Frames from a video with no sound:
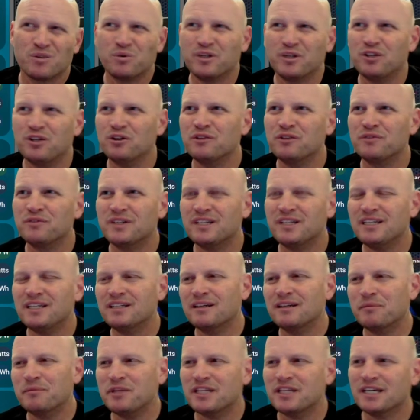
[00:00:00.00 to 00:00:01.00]
well, you don't even
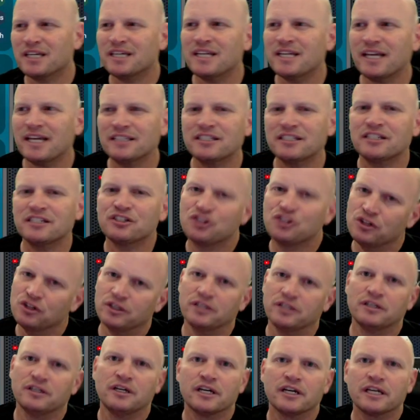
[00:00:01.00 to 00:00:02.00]
need. I mean, the Konnected is
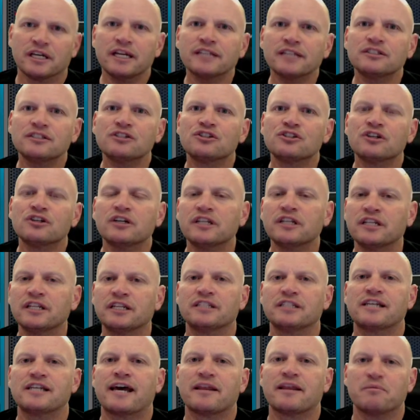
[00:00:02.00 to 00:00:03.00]
good Konnected's good and
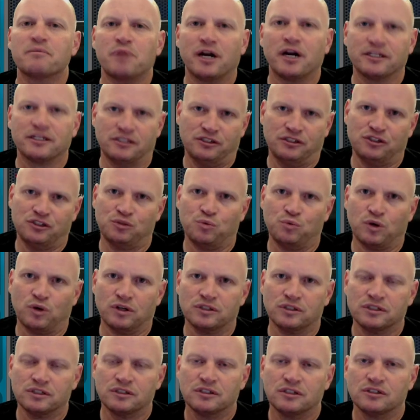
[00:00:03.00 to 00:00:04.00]
it's out of the box and it just
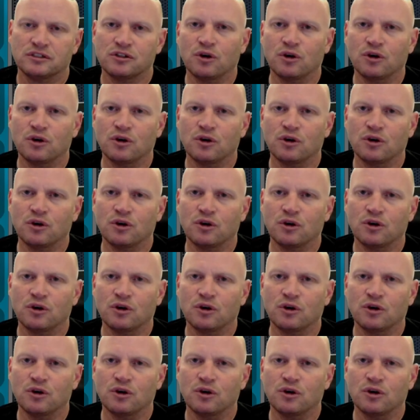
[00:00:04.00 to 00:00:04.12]
works.